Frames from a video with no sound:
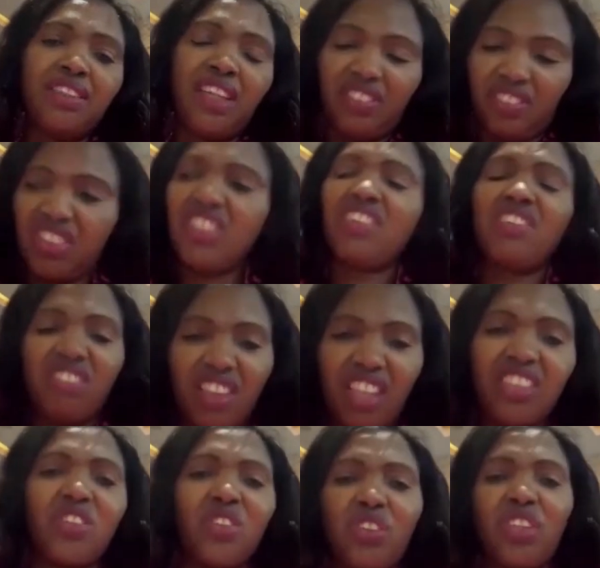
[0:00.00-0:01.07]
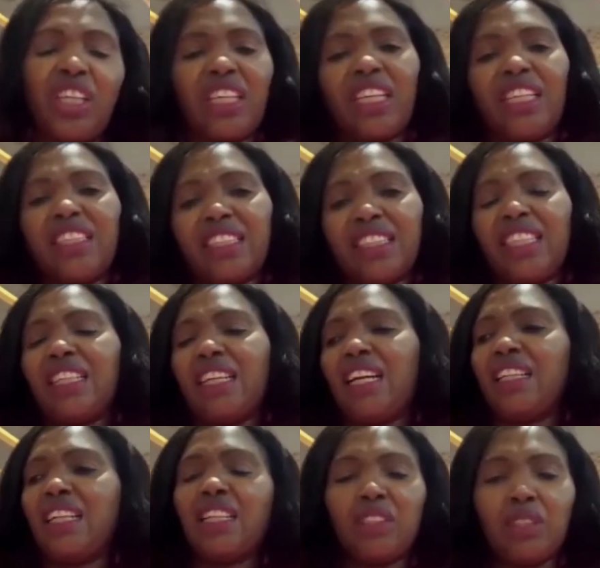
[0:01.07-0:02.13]
I think that's all that I can say.
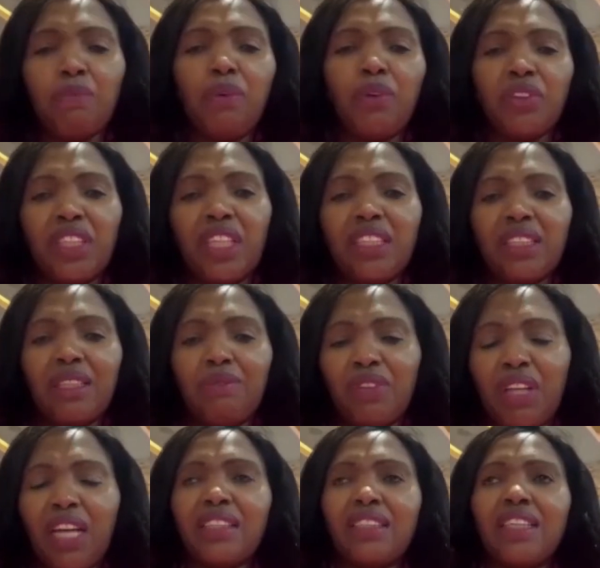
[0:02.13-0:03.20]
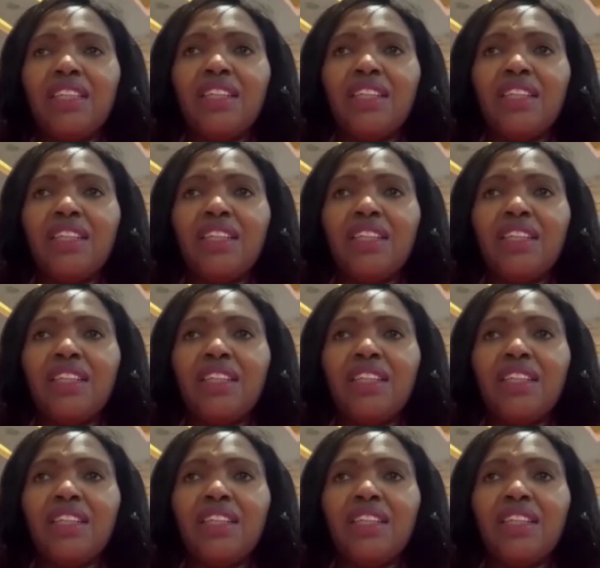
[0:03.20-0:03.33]
And I keep on telling them that